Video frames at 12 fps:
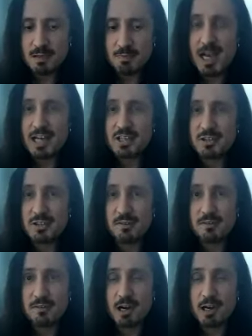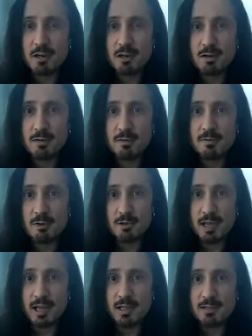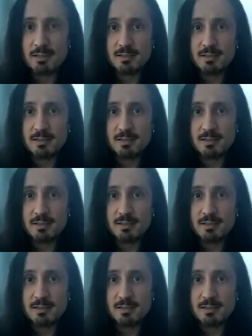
passion and fire for that